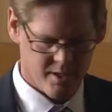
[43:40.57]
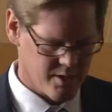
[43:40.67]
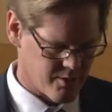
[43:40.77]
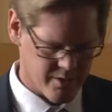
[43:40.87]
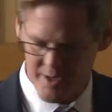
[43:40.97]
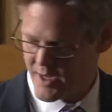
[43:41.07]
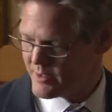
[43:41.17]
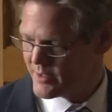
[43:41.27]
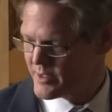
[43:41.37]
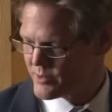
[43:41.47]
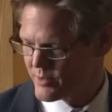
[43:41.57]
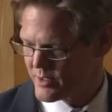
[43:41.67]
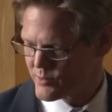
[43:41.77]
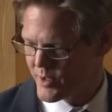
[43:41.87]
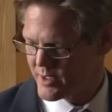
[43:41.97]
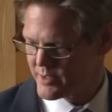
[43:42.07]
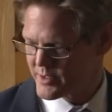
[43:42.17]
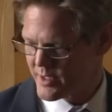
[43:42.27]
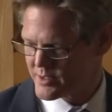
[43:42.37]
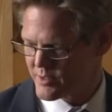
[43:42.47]
in Northern Ireland as, as well
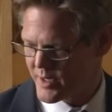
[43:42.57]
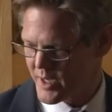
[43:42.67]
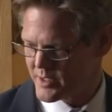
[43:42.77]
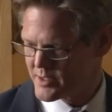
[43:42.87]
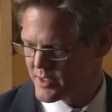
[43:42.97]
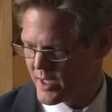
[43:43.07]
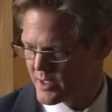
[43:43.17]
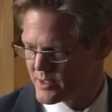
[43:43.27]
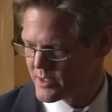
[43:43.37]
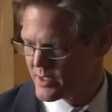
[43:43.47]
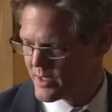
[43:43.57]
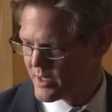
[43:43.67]
as, as the United States.